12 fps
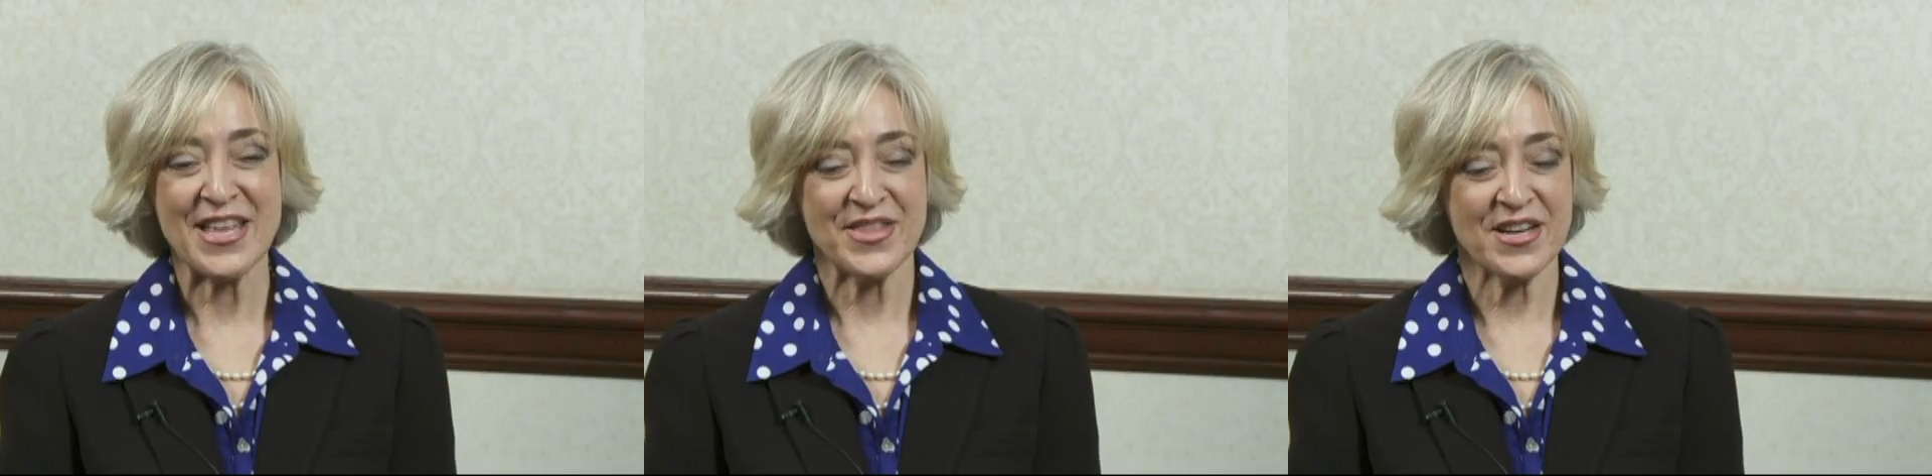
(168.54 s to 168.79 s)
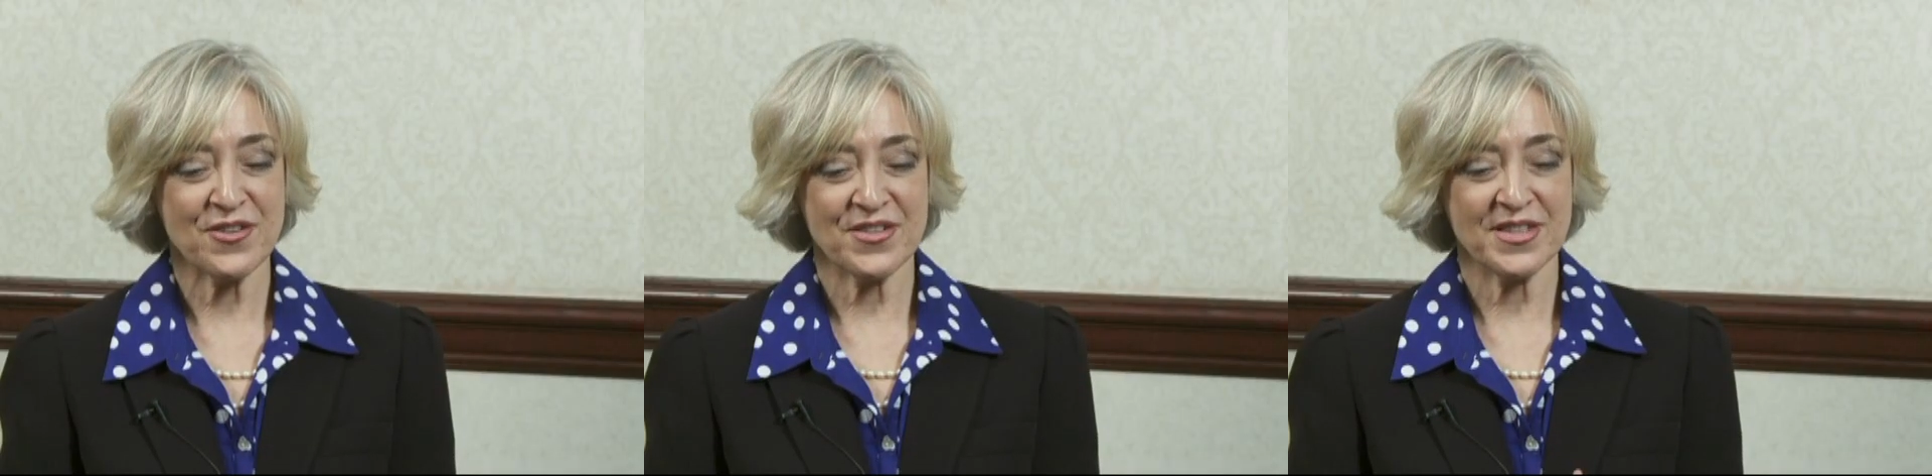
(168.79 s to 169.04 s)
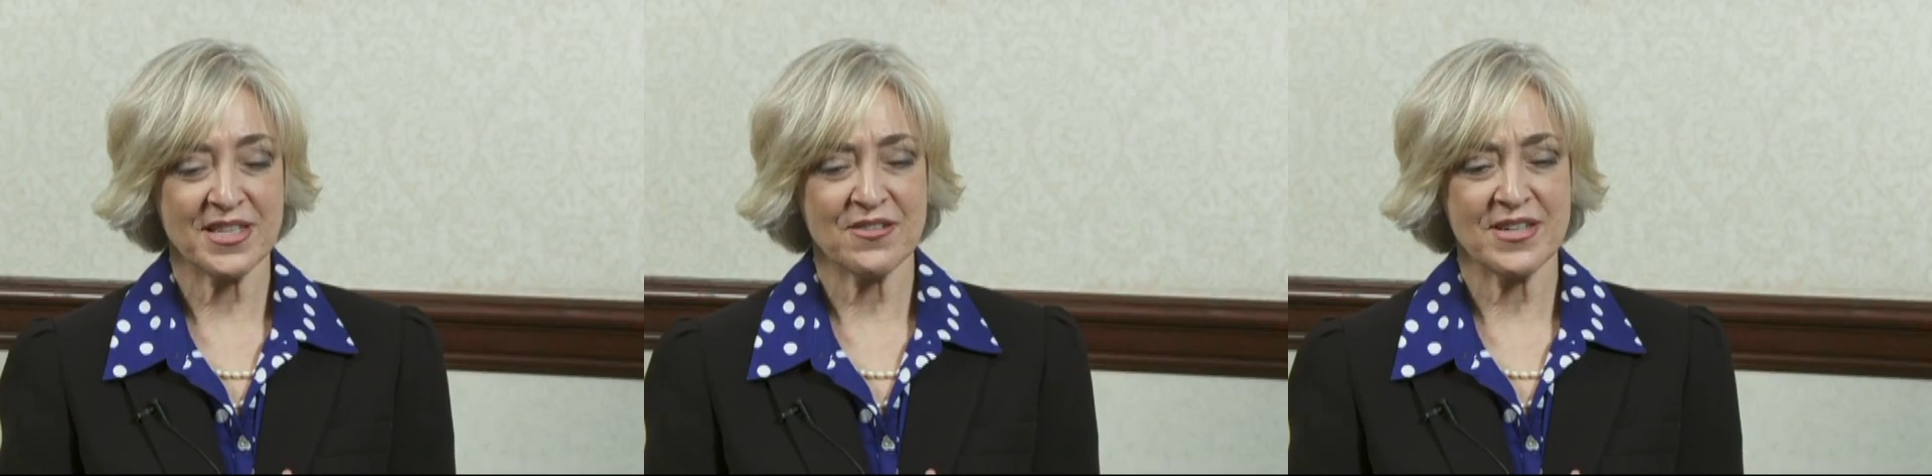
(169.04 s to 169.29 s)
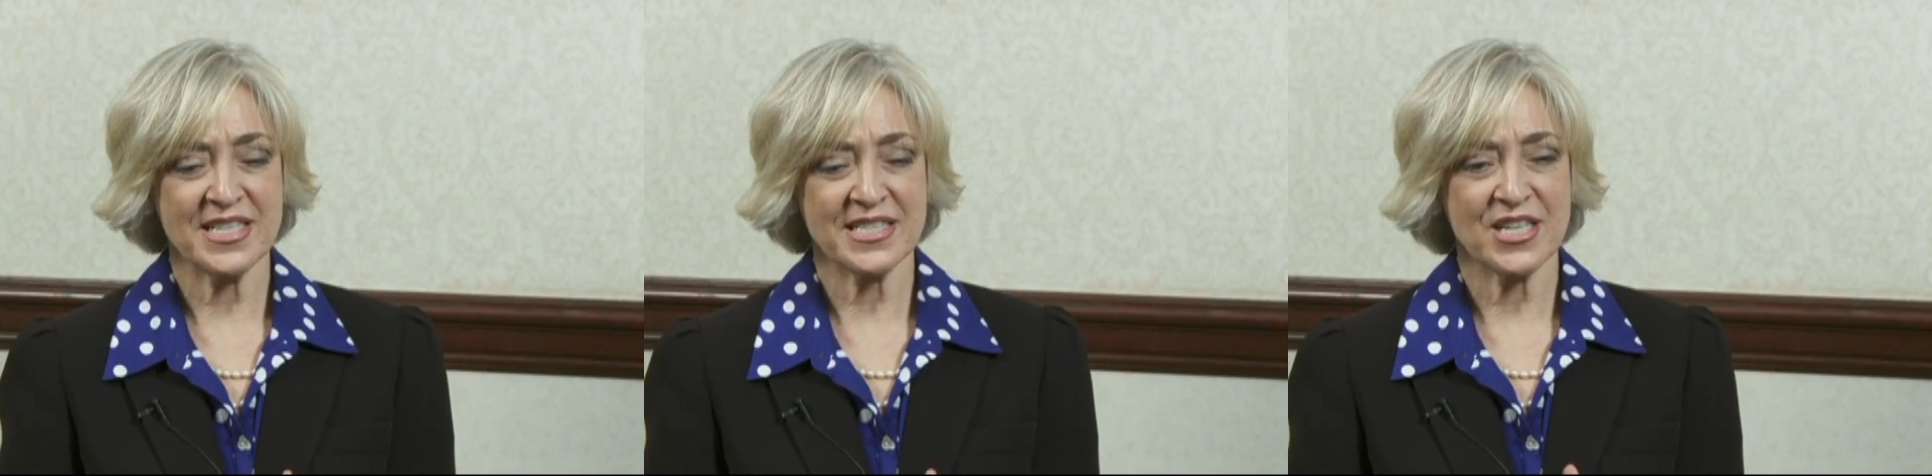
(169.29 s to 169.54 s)
There,
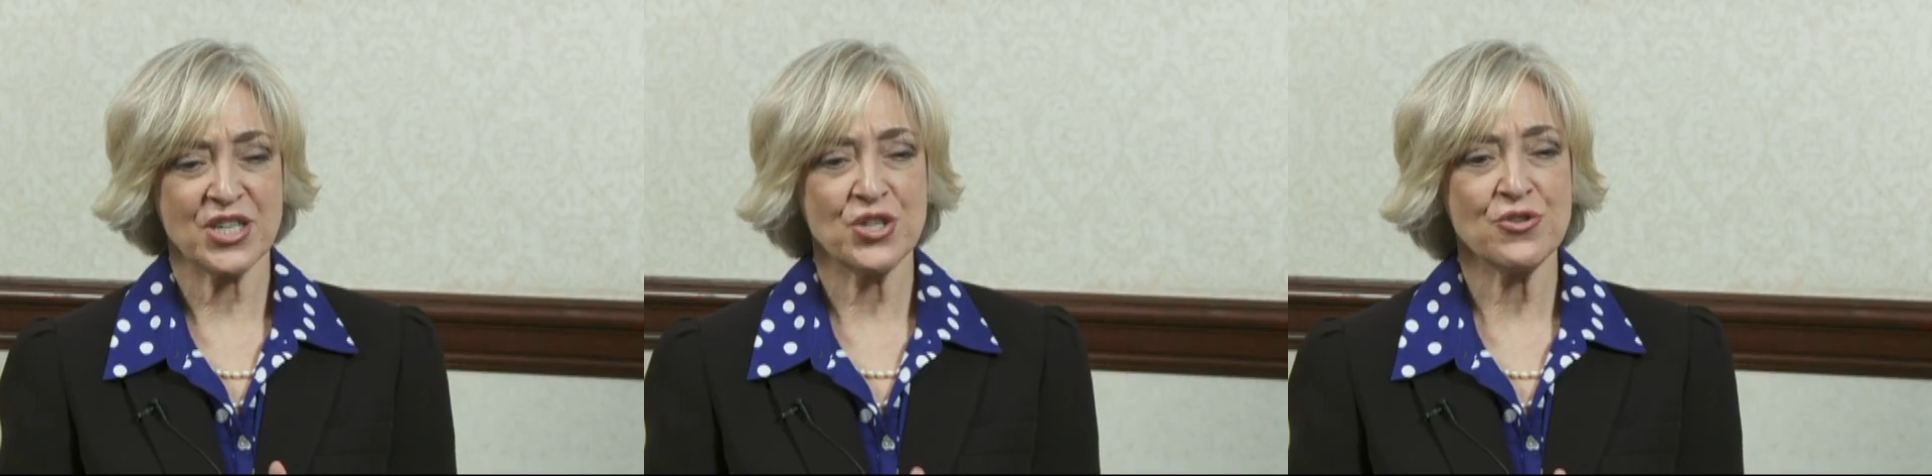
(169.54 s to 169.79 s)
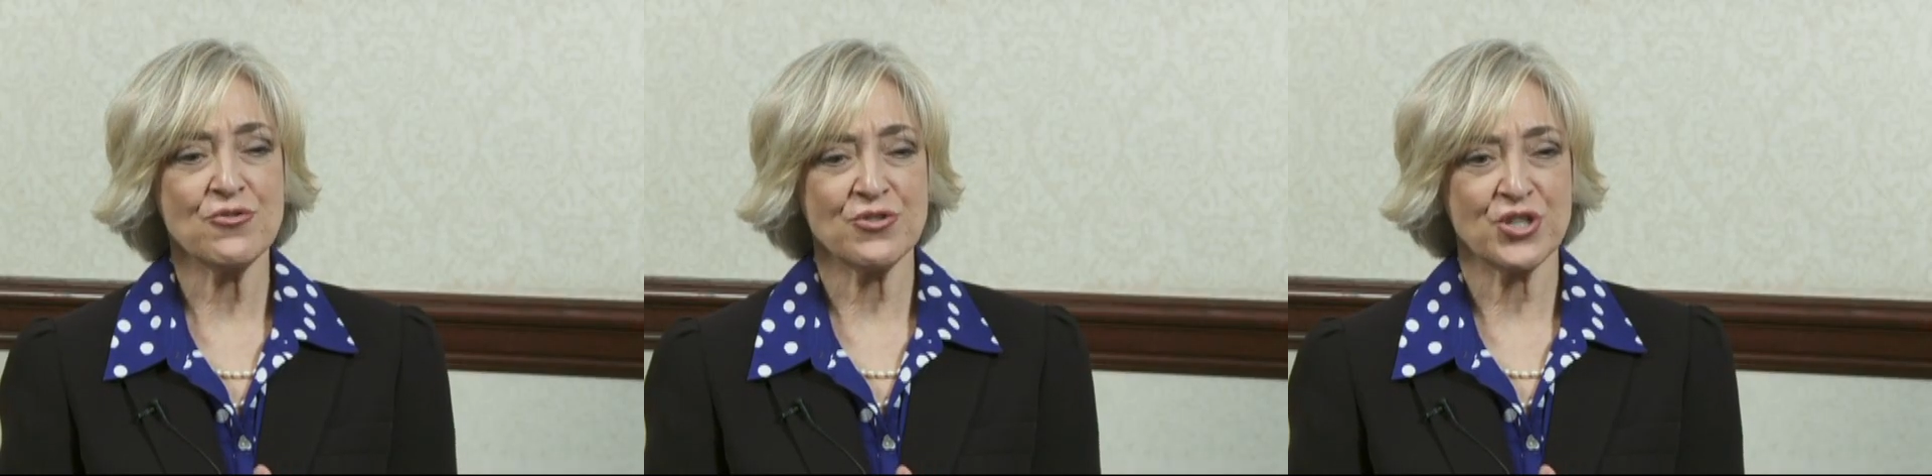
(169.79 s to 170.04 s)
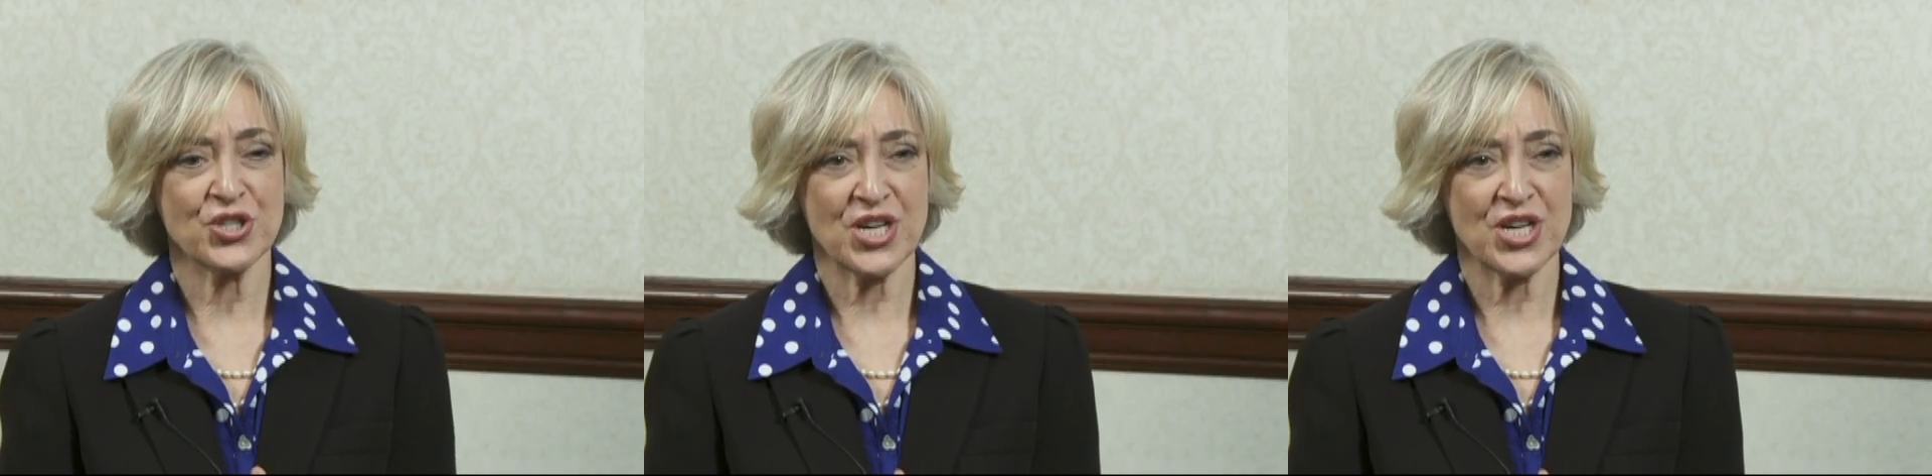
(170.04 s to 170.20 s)
there is a huge